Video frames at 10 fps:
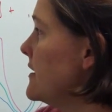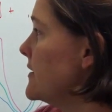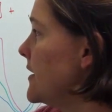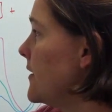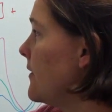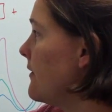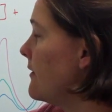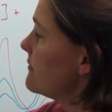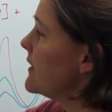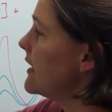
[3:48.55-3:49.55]
So
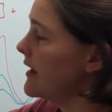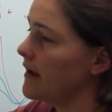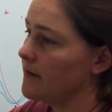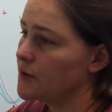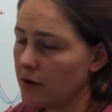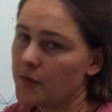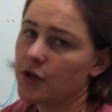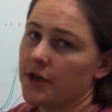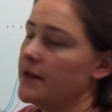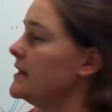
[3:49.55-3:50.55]
the
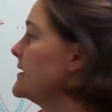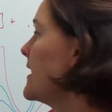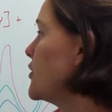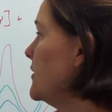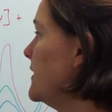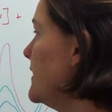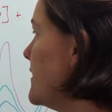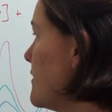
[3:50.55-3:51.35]
absorption is actually